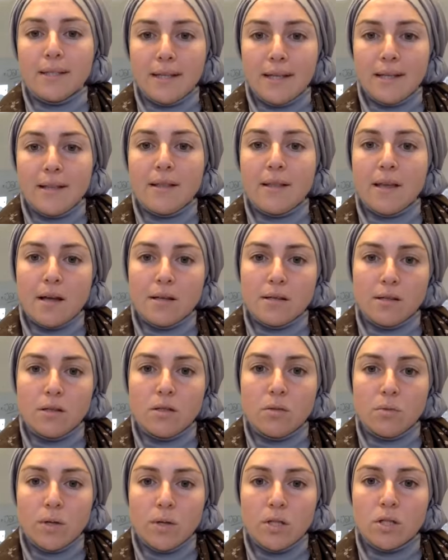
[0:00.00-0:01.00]
in that
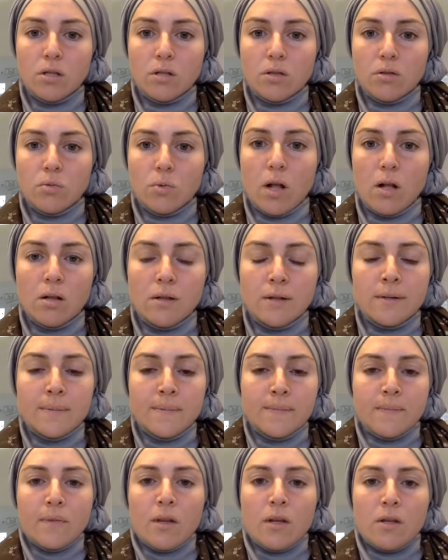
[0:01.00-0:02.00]
situation as well
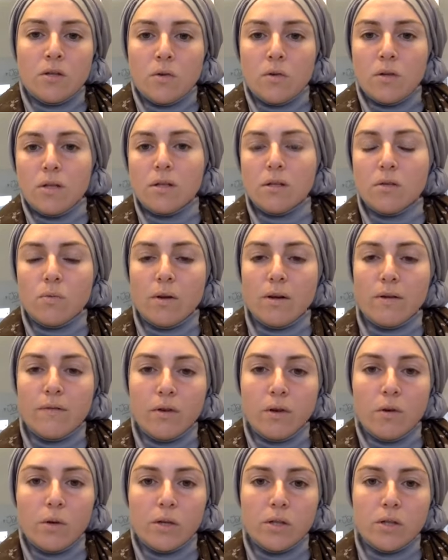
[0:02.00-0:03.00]
so this is one of
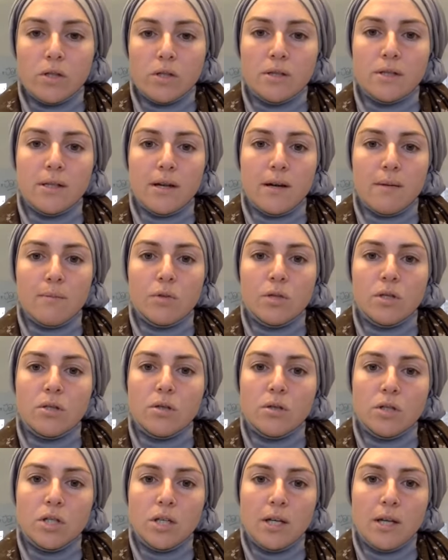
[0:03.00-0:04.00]
the questions that i'm
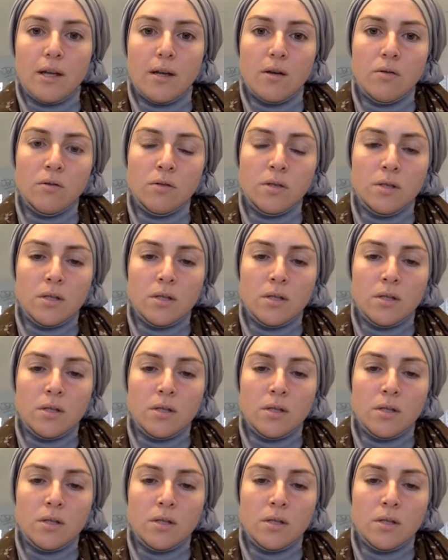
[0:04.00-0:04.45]
researching now